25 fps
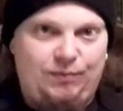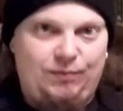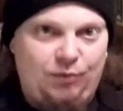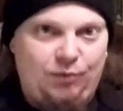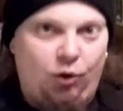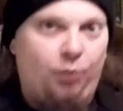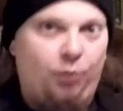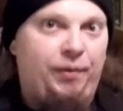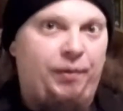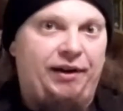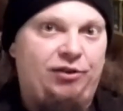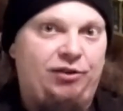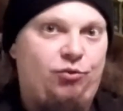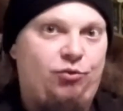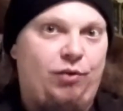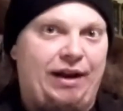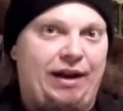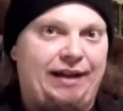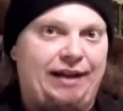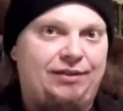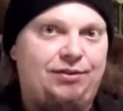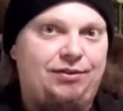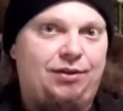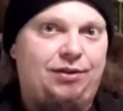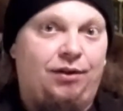opening
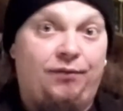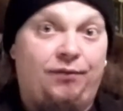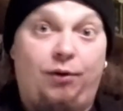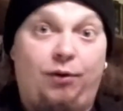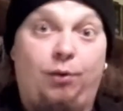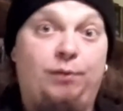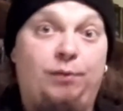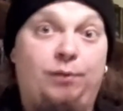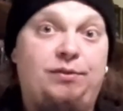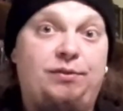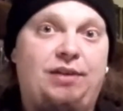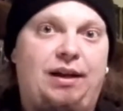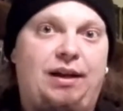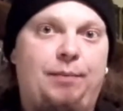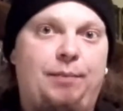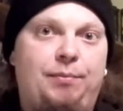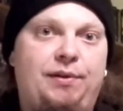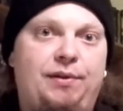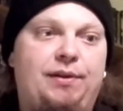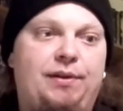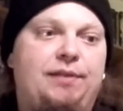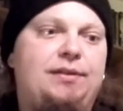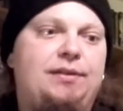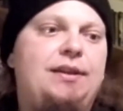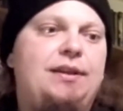tracks of all time
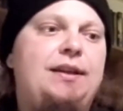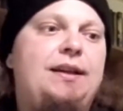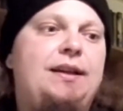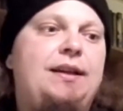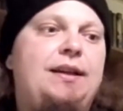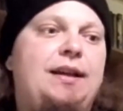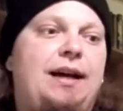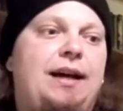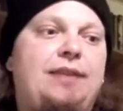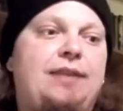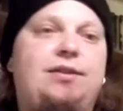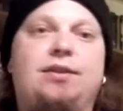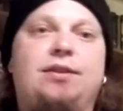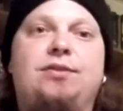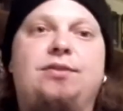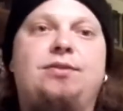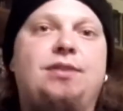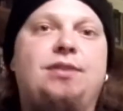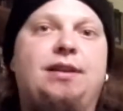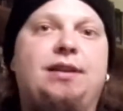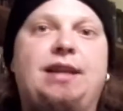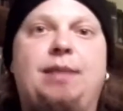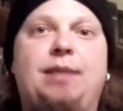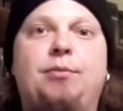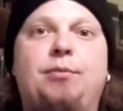because I just
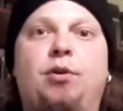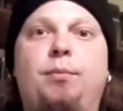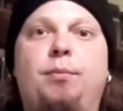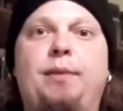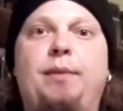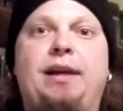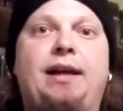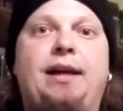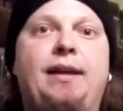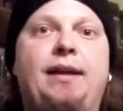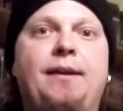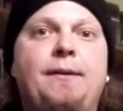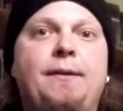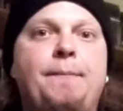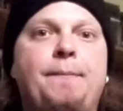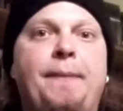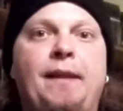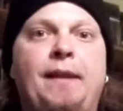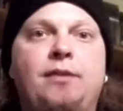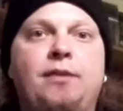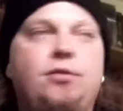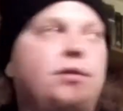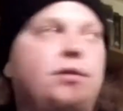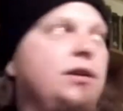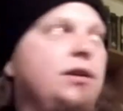uh, came home and I
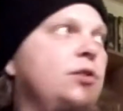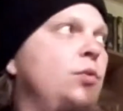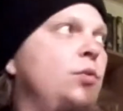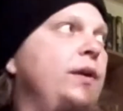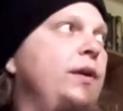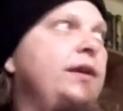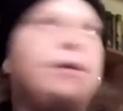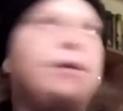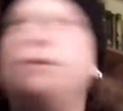took a quick